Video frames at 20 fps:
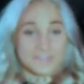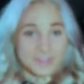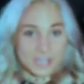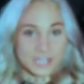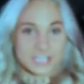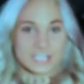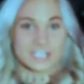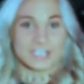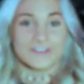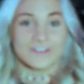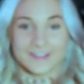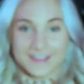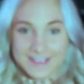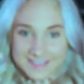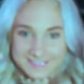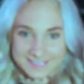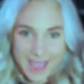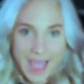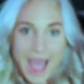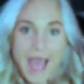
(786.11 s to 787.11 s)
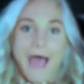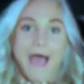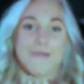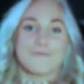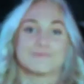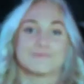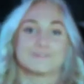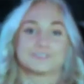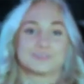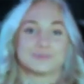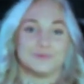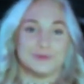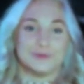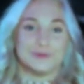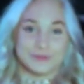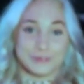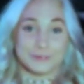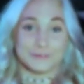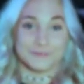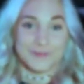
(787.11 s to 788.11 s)
If they're curious, I was
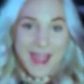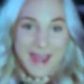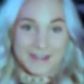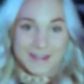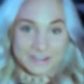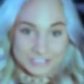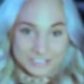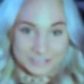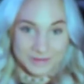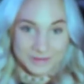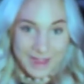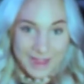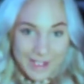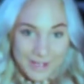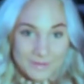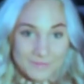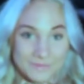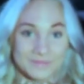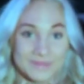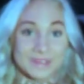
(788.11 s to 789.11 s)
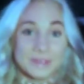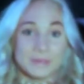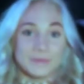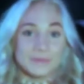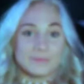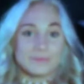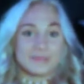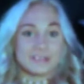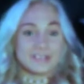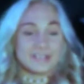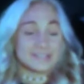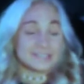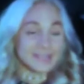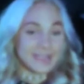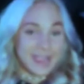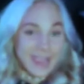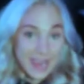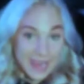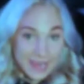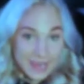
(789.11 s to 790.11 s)
the one who ratted you out
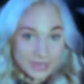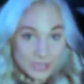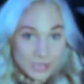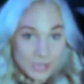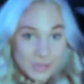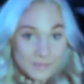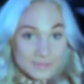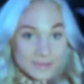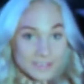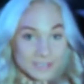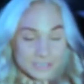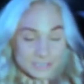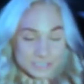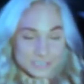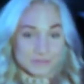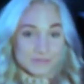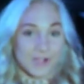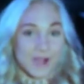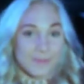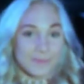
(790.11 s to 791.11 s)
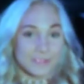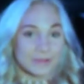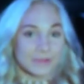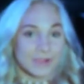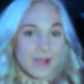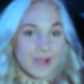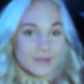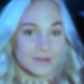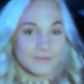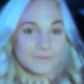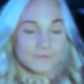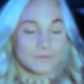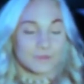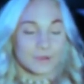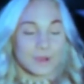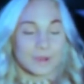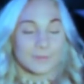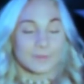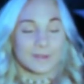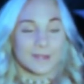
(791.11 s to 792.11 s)
because I hate y'all because you got me
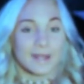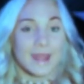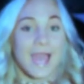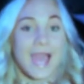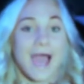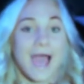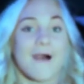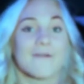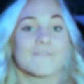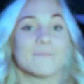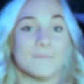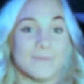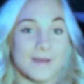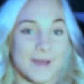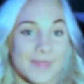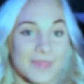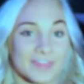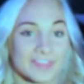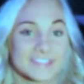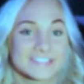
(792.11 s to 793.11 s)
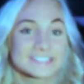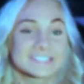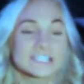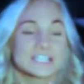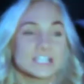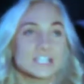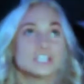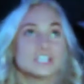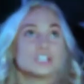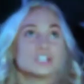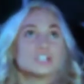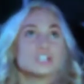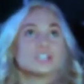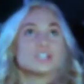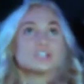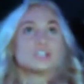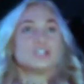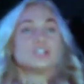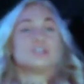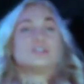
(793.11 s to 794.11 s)
grounded for 1.5 months.
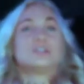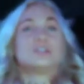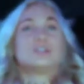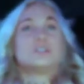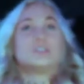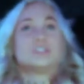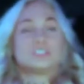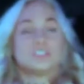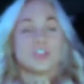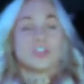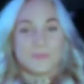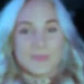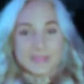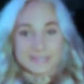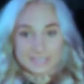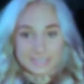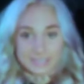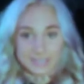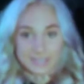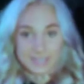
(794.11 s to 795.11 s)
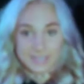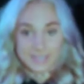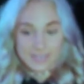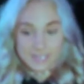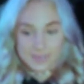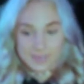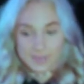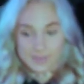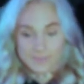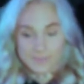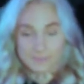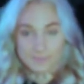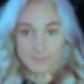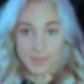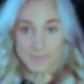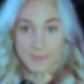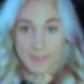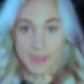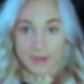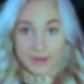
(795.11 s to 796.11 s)
So basically,
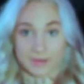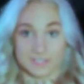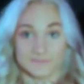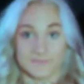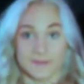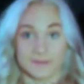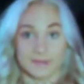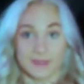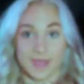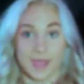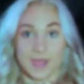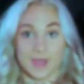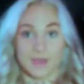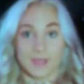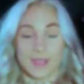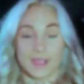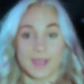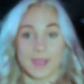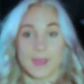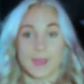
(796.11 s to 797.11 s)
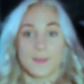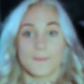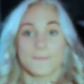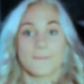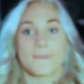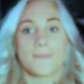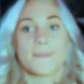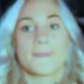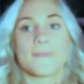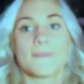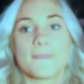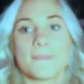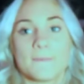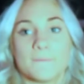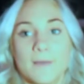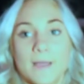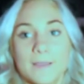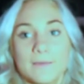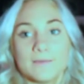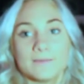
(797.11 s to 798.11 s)
my parents found out, and
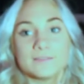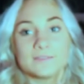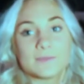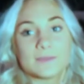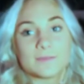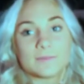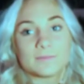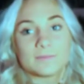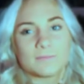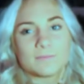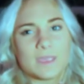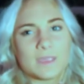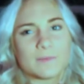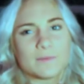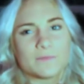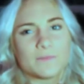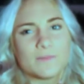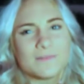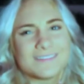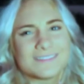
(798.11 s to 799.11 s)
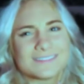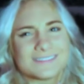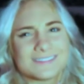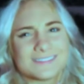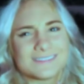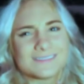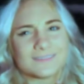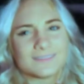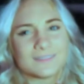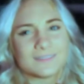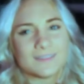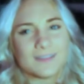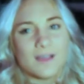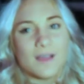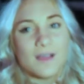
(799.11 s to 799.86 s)
why wasn't my camera focusing?